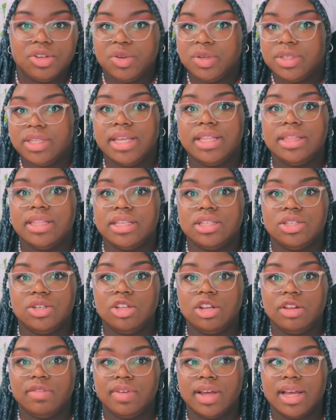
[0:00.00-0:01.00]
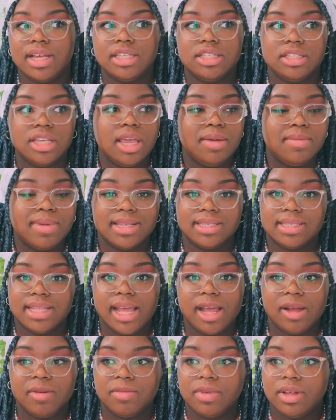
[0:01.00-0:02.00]
who's in this universe, same as
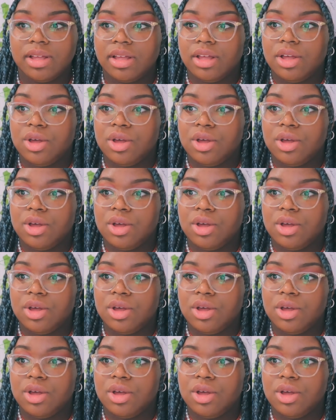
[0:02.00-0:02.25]
them,